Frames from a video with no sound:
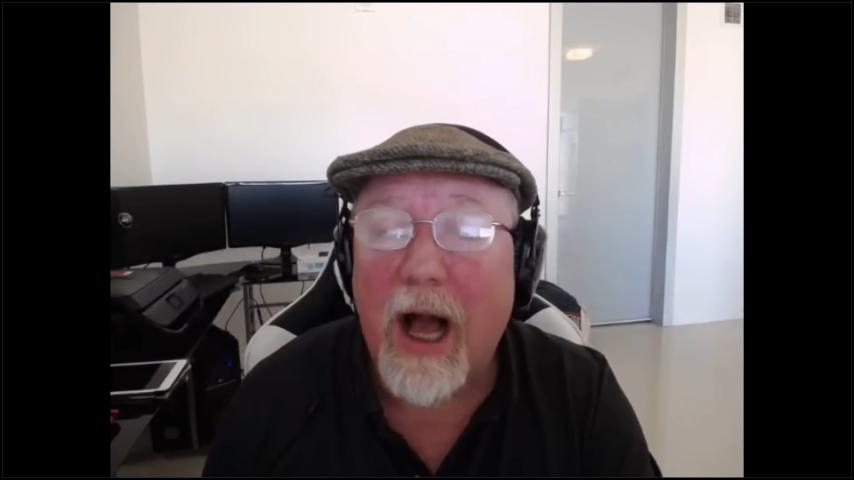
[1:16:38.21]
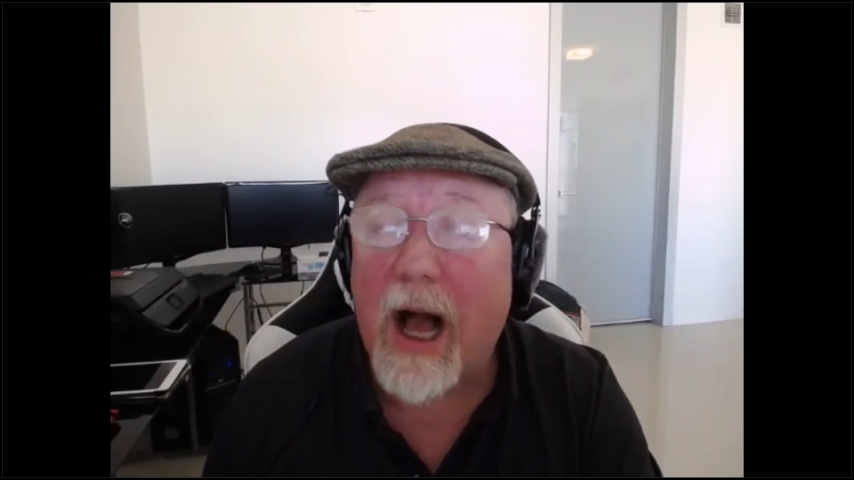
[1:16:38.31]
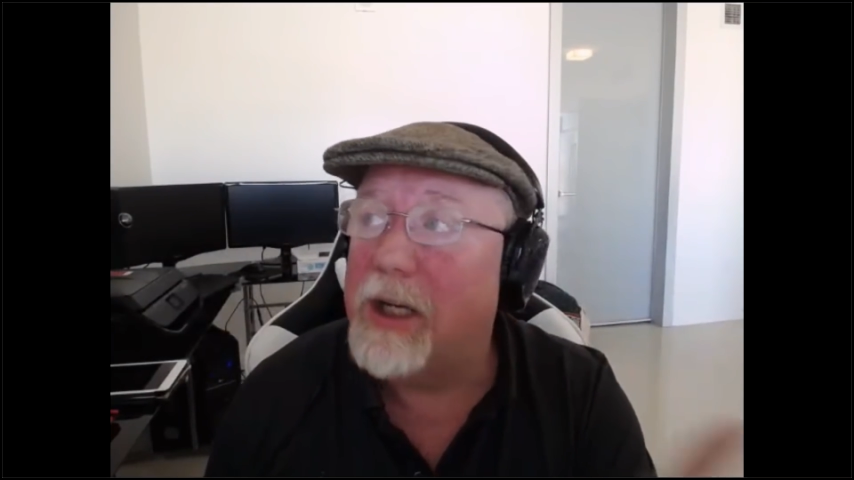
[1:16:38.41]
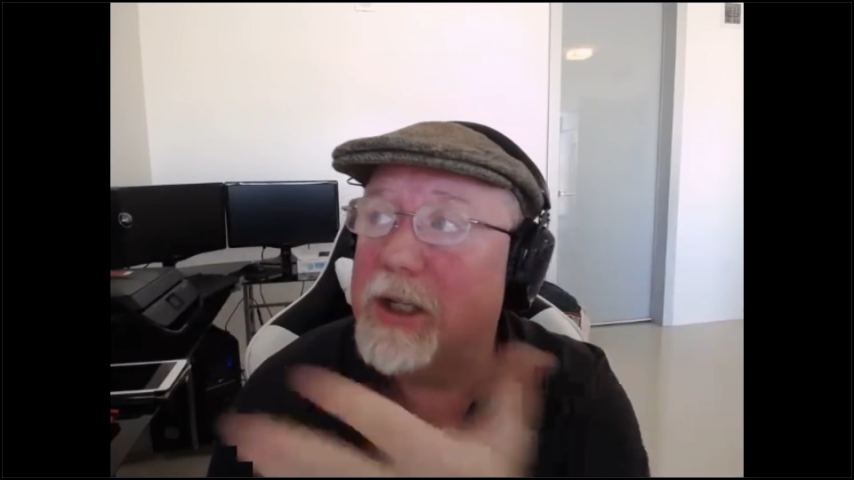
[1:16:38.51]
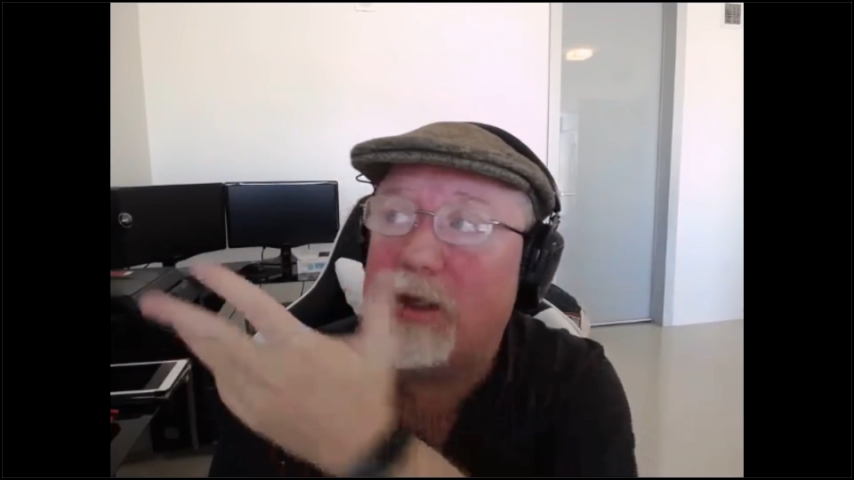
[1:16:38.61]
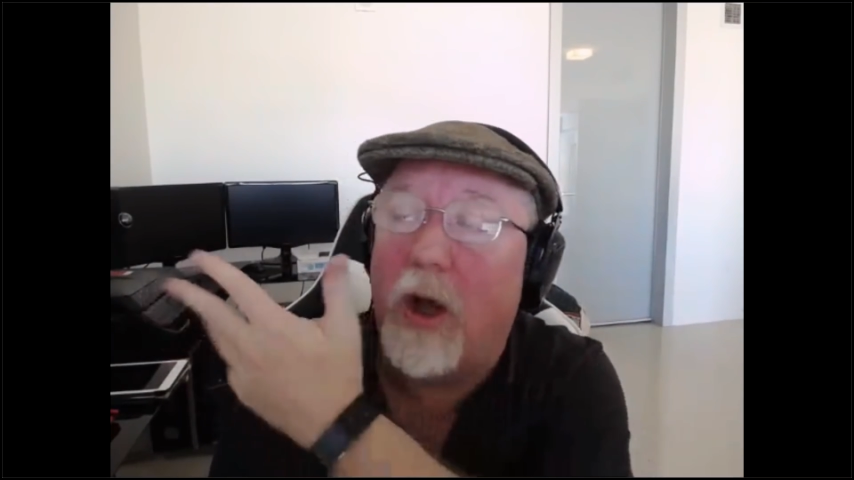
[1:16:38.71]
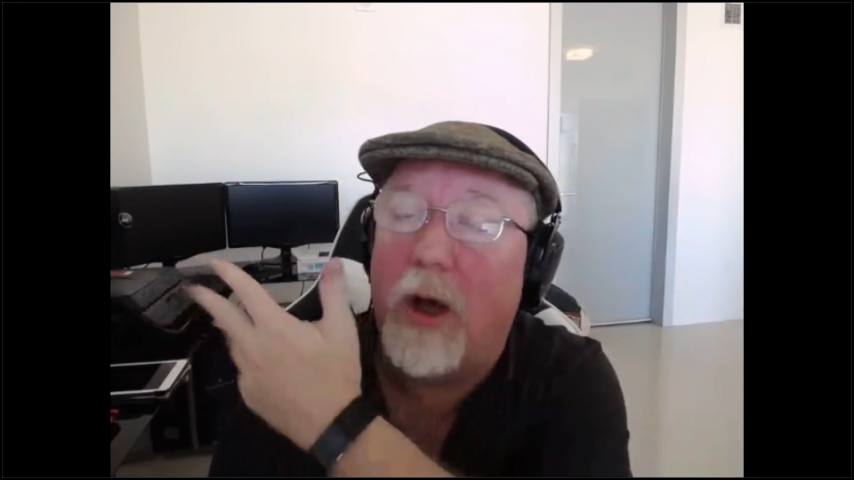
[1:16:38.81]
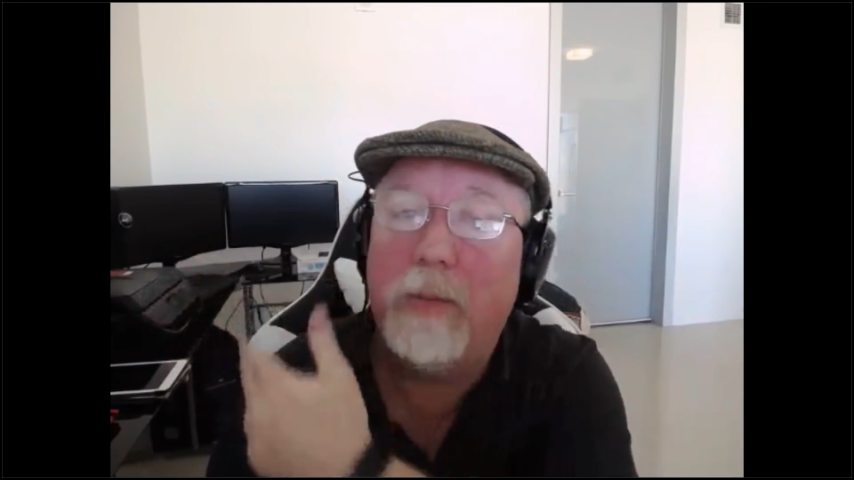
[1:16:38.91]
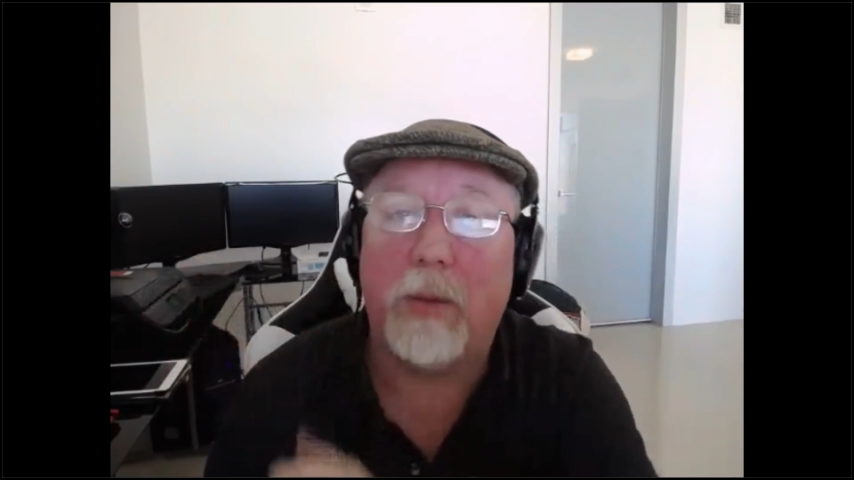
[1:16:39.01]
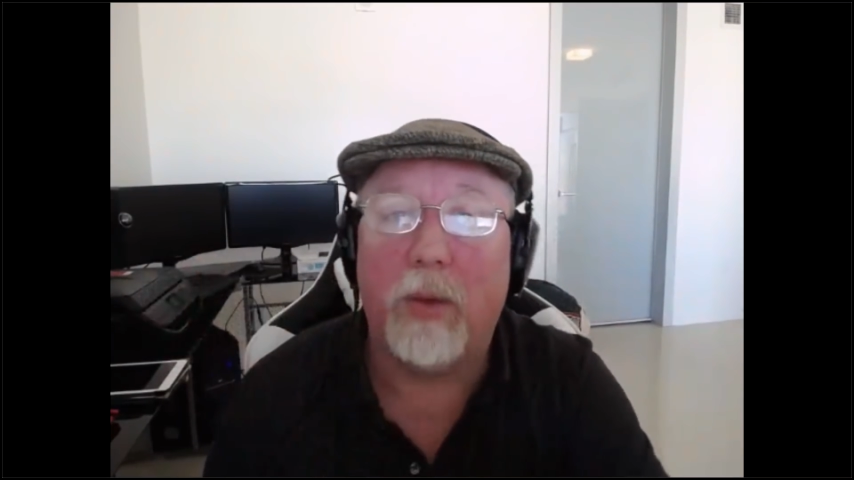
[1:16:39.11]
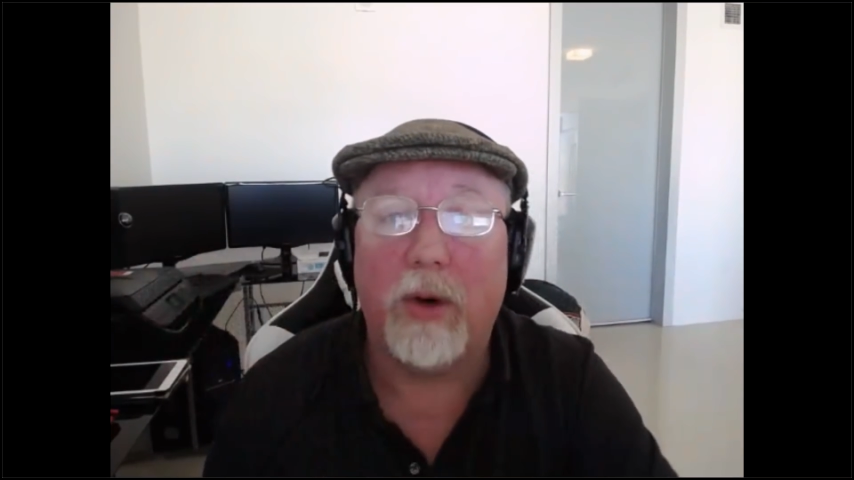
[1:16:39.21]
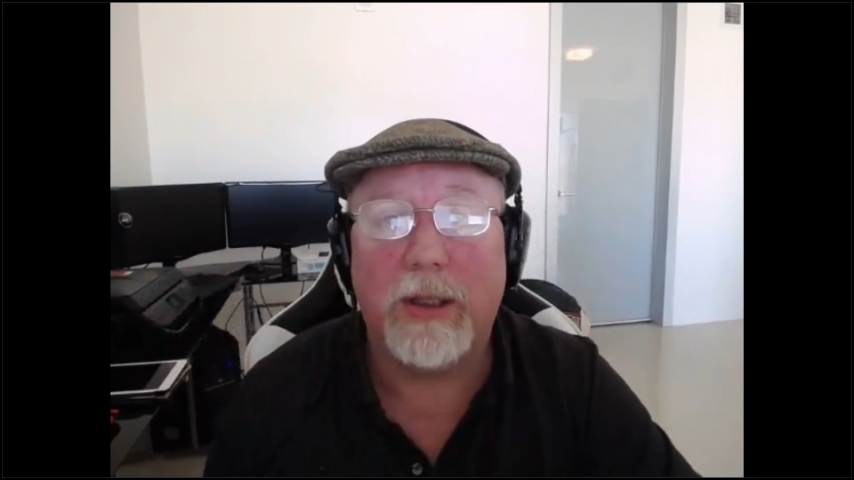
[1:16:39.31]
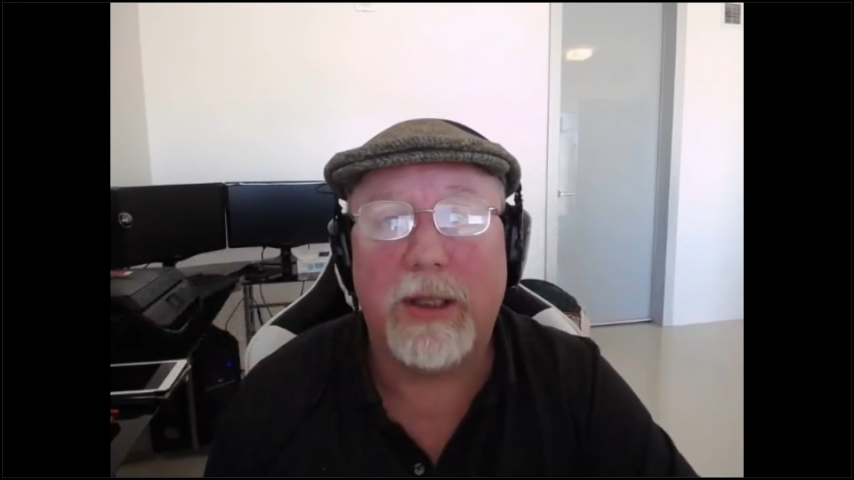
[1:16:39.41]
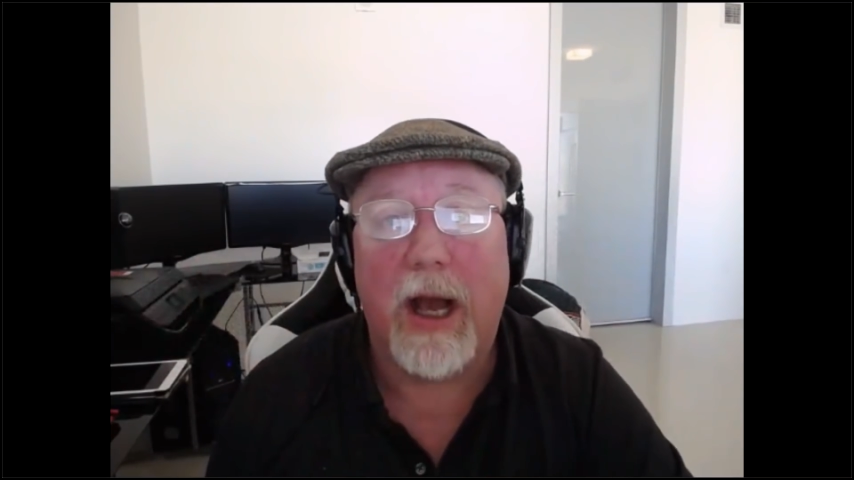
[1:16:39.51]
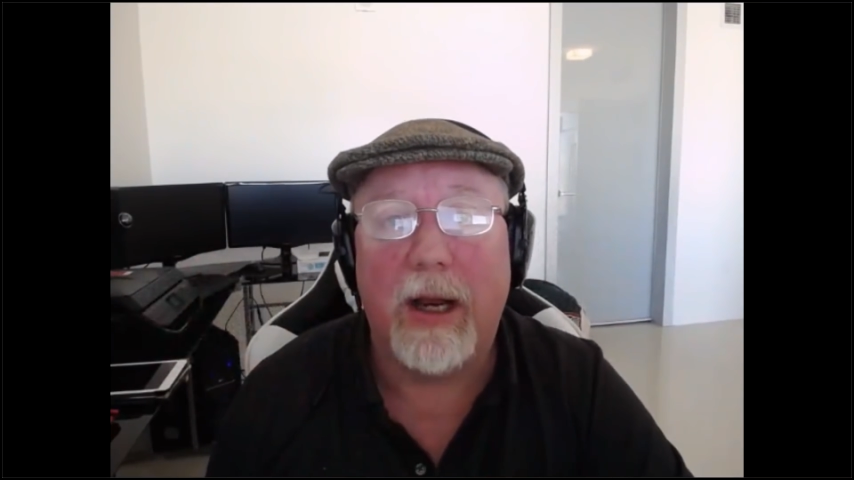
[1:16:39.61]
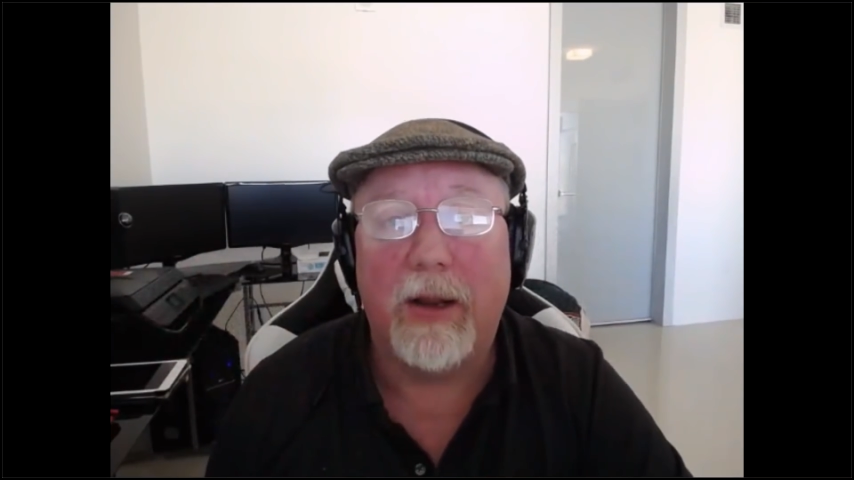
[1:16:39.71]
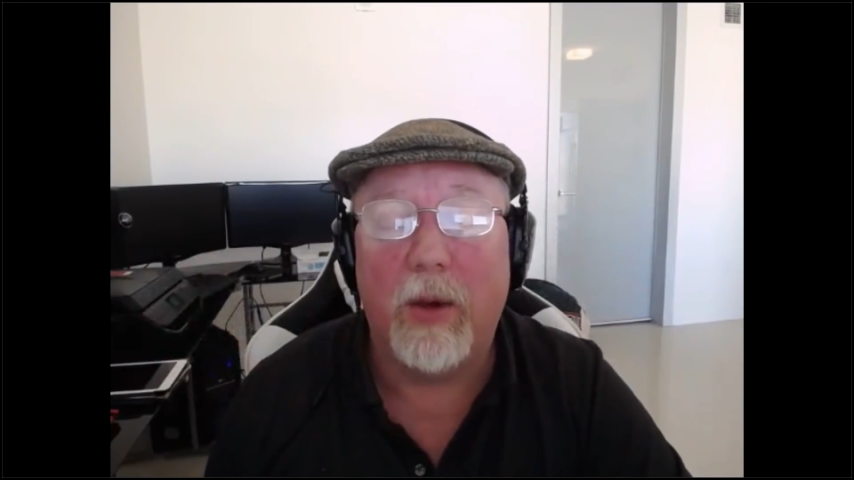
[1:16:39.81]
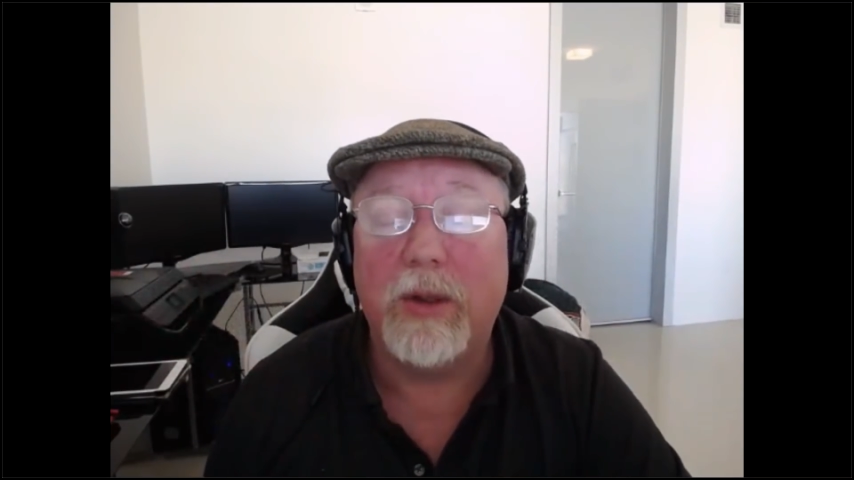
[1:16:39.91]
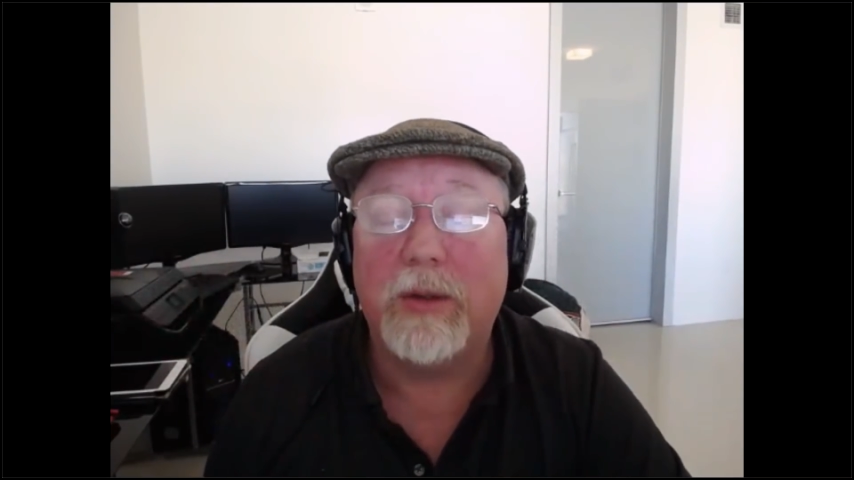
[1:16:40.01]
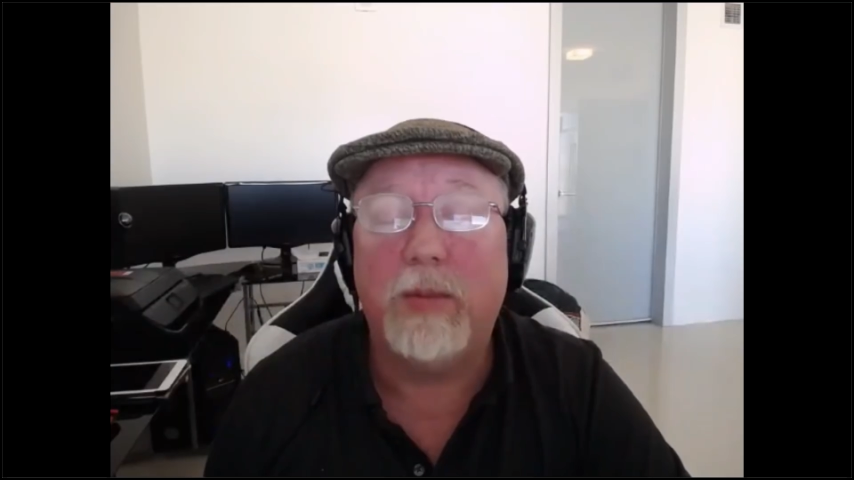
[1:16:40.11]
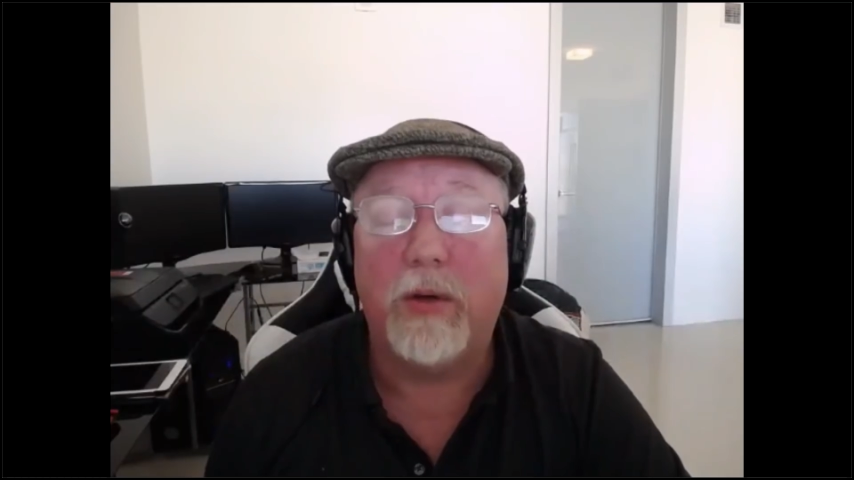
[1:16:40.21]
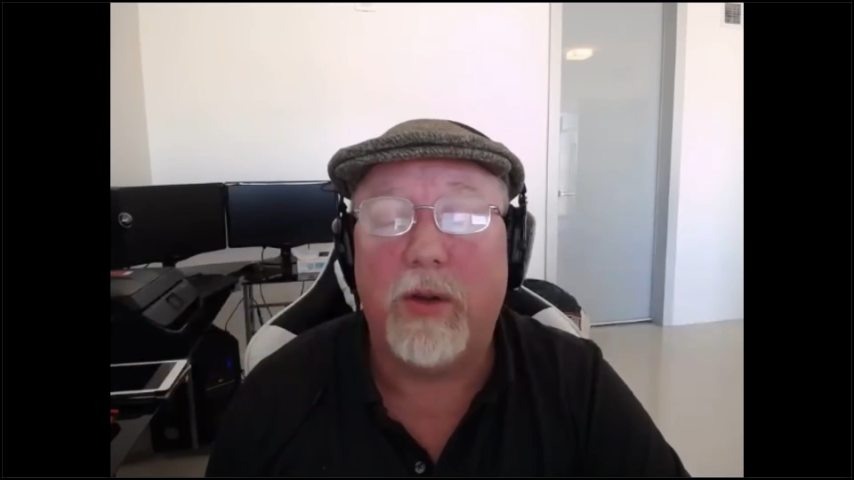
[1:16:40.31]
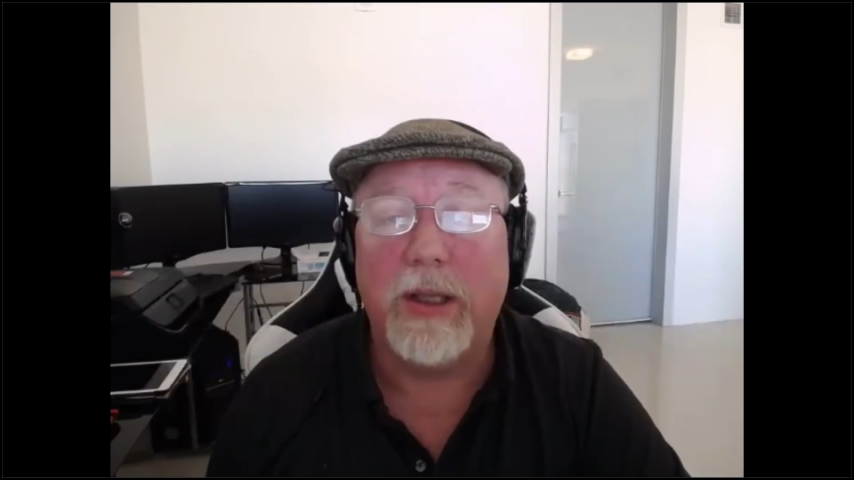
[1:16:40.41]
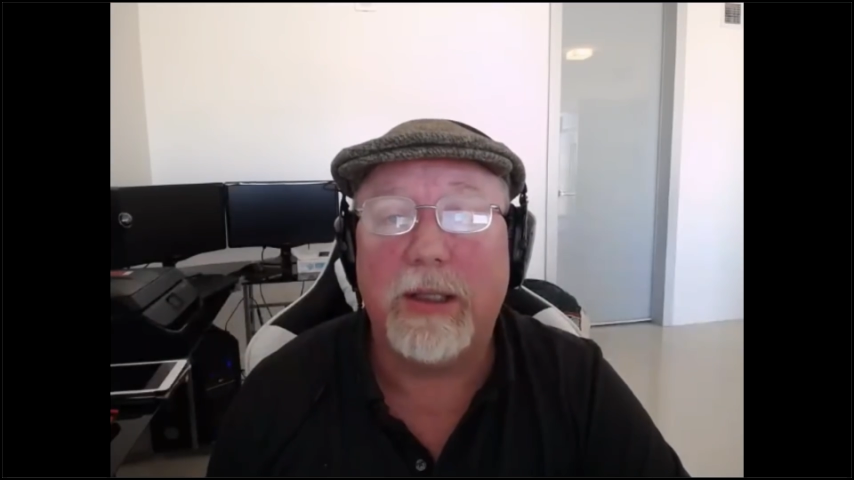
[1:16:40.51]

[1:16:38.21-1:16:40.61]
I just saw a billboard sign that was beautiful.